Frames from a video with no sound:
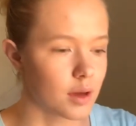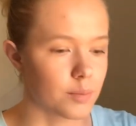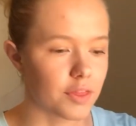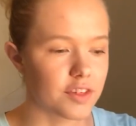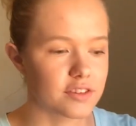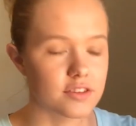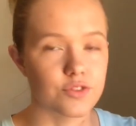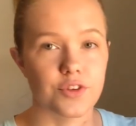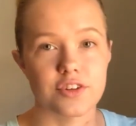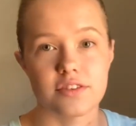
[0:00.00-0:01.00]
But this is
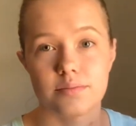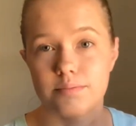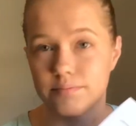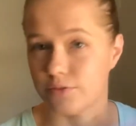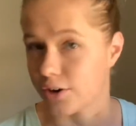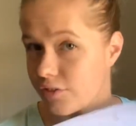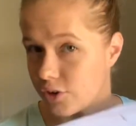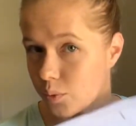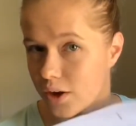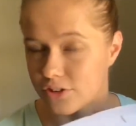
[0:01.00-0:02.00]
for if
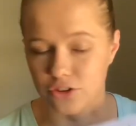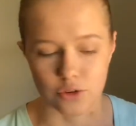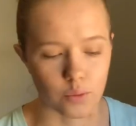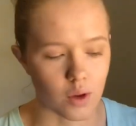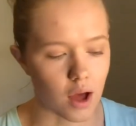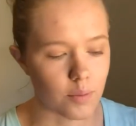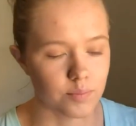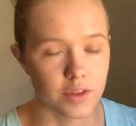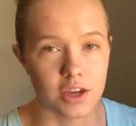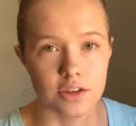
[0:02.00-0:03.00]
you want to
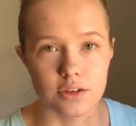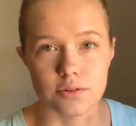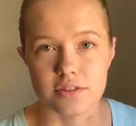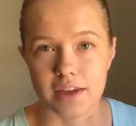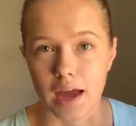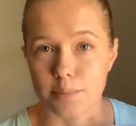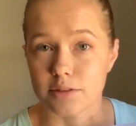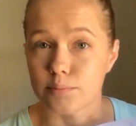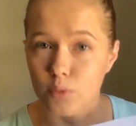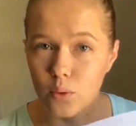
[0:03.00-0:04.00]
use
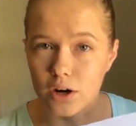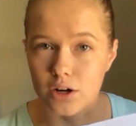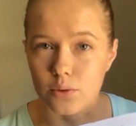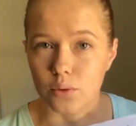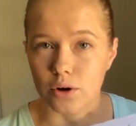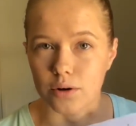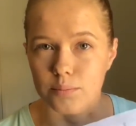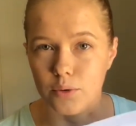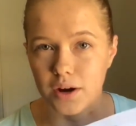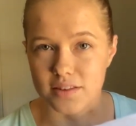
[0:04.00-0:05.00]
tabs more or
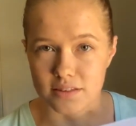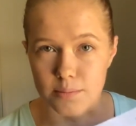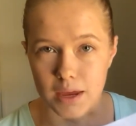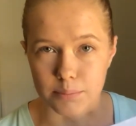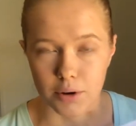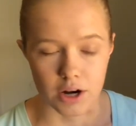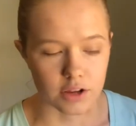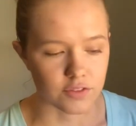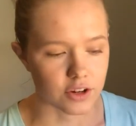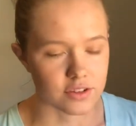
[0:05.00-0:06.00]
more as the main part
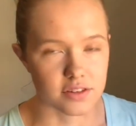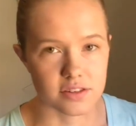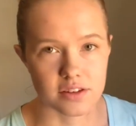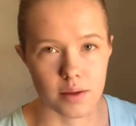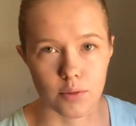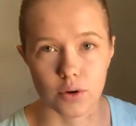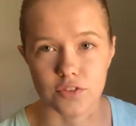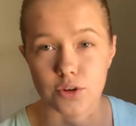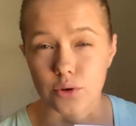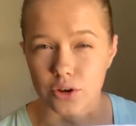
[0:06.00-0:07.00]
of your system, or
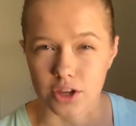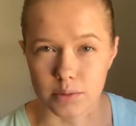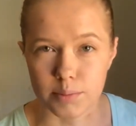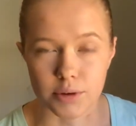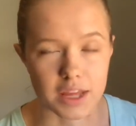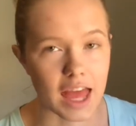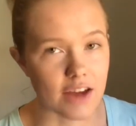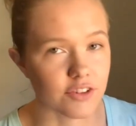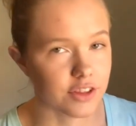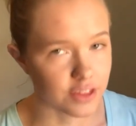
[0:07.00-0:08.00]
if you know you're going to be putting
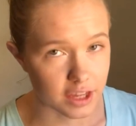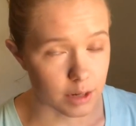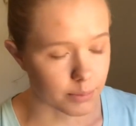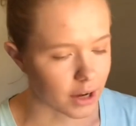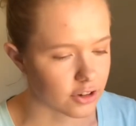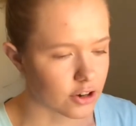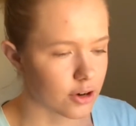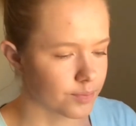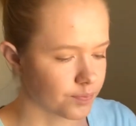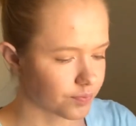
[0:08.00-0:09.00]
everything in a
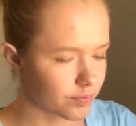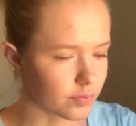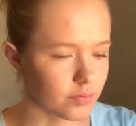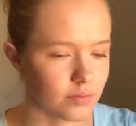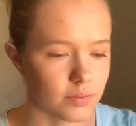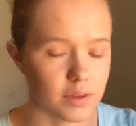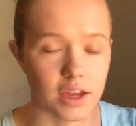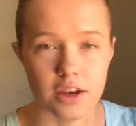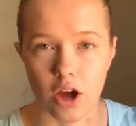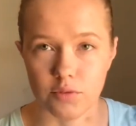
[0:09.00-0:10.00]
binder
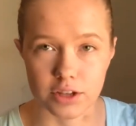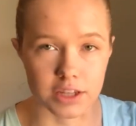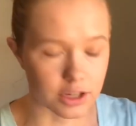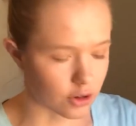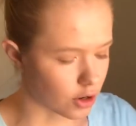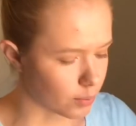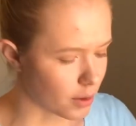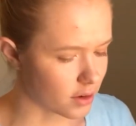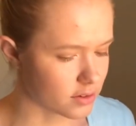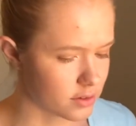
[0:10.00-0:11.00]
and not really in a card
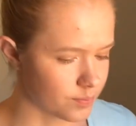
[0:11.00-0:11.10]
box.